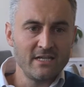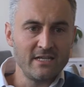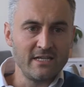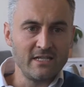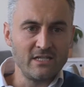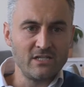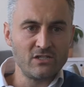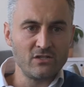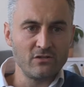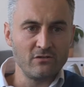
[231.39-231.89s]

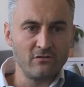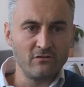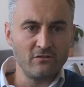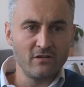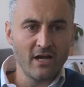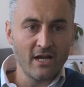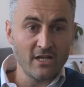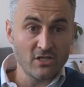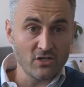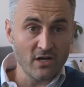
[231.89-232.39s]

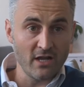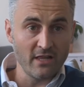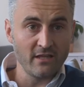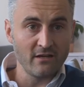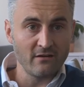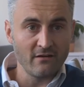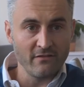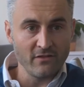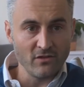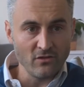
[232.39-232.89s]
into
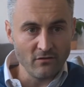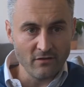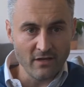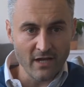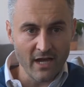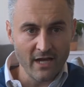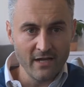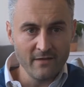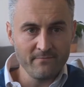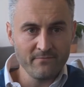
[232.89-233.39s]
Australia and the
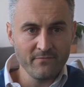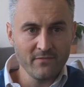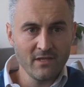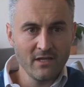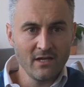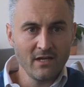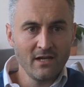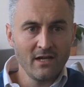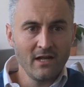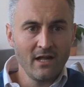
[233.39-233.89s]

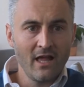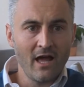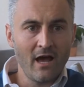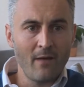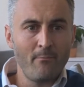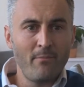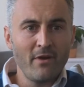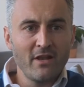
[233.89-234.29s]
UK,